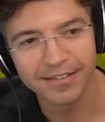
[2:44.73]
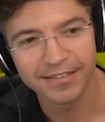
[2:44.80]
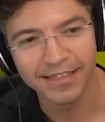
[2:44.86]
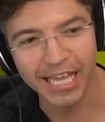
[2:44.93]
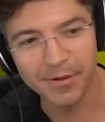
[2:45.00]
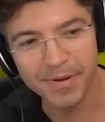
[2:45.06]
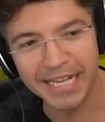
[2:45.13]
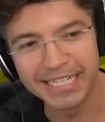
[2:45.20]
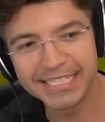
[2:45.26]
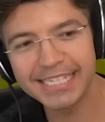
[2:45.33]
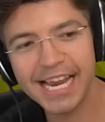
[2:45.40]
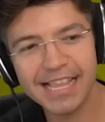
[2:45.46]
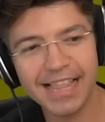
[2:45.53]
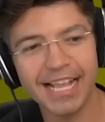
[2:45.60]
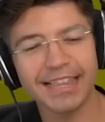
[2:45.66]
Like we can
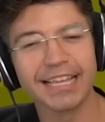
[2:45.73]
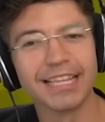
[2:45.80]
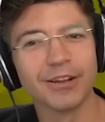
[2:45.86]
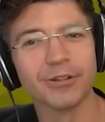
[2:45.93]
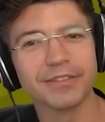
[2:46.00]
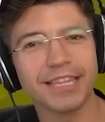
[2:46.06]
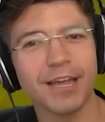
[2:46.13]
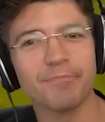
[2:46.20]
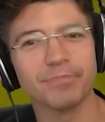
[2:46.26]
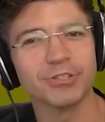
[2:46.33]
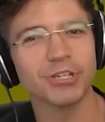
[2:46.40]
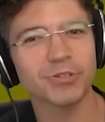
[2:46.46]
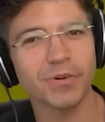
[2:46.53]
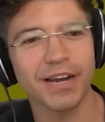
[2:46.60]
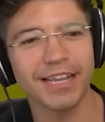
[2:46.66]
see like the little tip
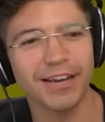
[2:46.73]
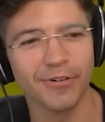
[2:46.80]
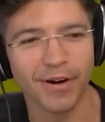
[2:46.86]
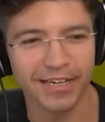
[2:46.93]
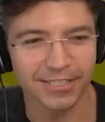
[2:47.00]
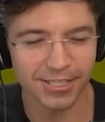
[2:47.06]
just right here, right?